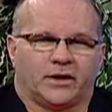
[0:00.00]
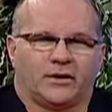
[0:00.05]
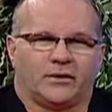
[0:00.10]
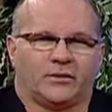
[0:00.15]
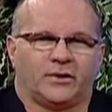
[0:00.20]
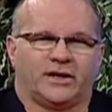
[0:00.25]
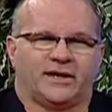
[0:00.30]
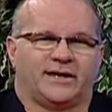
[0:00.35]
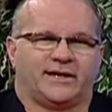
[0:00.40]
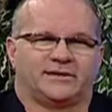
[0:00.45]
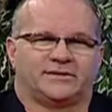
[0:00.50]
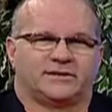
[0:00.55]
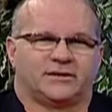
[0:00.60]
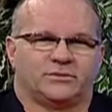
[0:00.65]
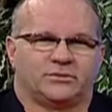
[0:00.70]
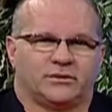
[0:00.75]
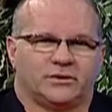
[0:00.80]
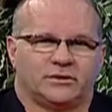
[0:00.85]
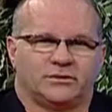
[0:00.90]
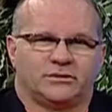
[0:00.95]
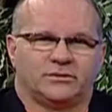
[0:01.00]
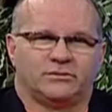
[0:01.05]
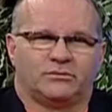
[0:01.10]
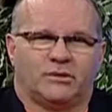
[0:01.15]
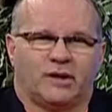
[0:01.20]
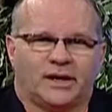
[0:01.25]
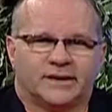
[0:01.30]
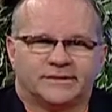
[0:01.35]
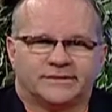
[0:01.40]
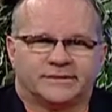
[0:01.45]
Well, and I said, well, who
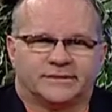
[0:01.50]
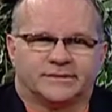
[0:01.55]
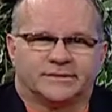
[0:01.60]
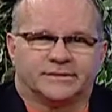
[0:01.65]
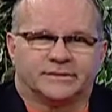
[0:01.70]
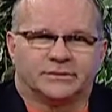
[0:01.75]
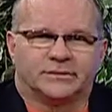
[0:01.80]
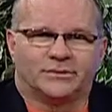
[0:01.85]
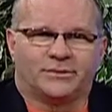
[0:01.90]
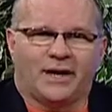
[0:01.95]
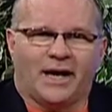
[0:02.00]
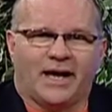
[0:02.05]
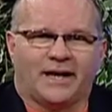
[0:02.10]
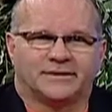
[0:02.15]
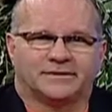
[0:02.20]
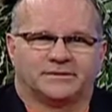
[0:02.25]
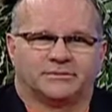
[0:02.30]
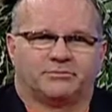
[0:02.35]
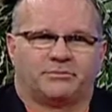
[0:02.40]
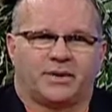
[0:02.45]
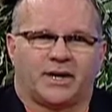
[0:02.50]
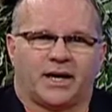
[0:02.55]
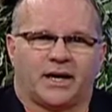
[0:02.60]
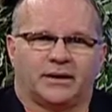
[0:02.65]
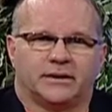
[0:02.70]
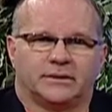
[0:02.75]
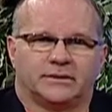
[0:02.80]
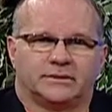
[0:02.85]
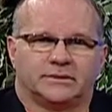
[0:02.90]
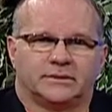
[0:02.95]
wasn't? Who hasn't
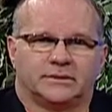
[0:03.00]
been?